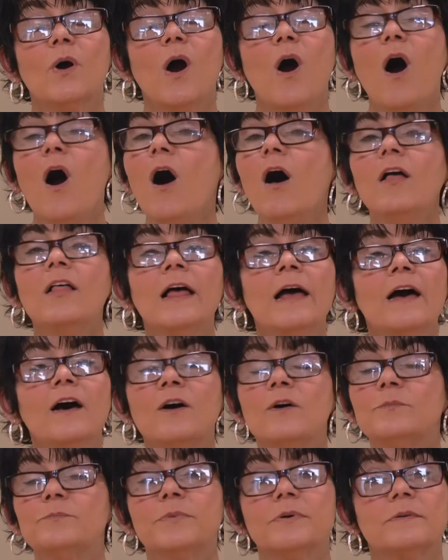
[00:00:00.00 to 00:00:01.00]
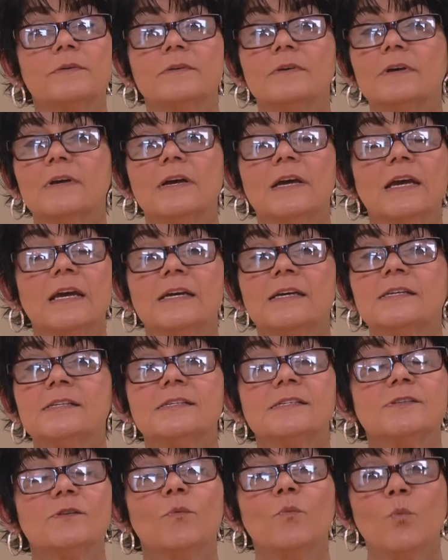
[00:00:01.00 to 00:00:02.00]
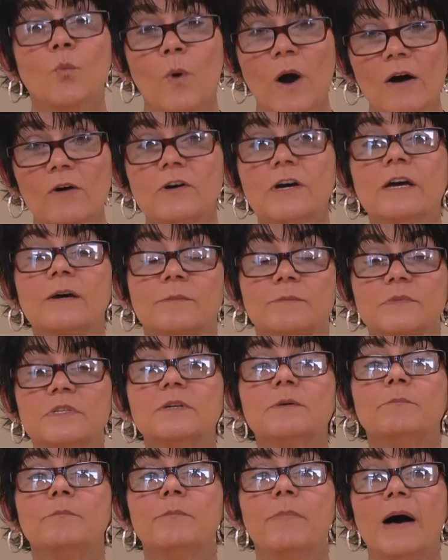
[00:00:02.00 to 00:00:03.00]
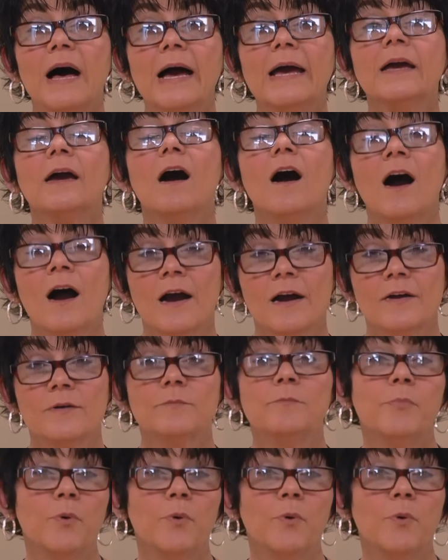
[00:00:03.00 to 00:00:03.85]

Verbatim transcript: all help is welcomed by our